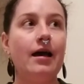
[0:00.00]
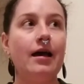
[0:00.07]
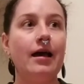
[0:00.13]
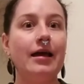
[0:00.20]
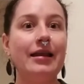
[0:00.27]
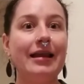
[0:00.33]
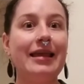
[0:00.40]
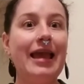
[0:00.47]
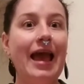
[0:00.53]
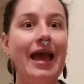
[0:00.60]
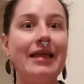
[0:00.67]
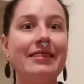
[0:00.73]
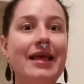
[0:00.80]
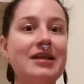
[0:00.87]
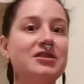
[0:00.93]

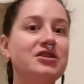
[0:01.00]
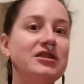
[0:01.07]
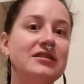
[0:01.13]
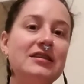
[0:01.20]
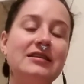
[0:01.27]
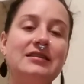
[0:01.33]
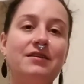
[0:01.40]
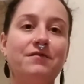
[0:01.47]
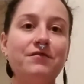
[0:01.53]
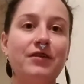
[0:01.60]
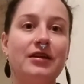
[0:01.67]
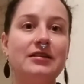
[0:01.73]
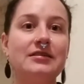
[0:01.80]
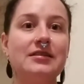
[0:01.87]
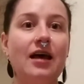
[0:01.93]
again, that's just a
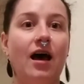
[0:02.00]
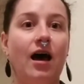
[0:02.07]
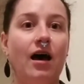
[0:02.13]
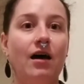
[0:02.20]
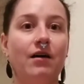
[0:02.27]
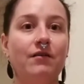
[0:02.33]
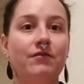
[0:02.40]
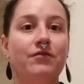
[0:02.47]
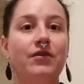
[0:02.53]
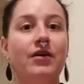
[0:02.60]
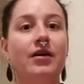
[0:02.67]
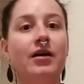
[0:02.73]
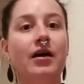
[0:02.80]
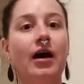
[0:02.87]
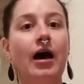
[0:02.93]
difference of
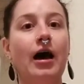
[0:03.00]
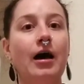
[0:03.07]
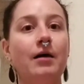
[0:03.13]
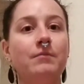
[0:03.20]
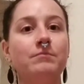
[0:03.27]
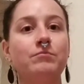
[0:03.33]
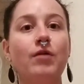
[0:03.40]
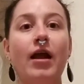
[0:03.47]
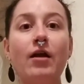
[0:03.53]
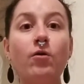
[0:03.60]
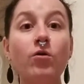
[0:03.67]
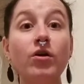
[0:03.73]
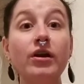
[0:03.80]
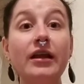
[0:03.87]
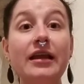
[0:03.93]

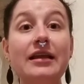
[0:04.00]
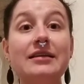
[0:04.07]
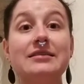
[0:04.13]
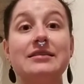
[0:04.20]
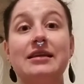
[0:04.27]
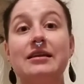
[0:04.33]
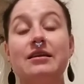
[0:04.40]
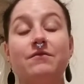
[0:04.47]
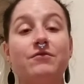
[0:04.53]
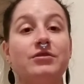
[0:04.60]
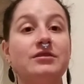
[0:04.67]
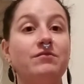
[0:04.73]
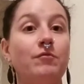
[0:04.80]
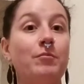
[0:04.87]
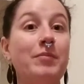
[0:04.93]
priorities and a difference
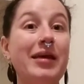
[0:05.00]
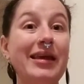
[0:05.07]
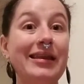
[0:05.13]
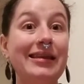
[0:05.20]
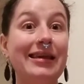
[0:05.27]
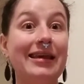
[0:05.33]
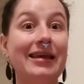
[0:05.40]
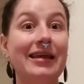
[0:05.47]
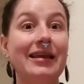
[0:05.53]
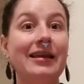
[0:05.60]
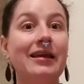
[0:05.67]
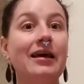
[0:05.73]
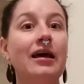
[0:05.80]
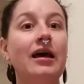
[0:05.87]
of opinion.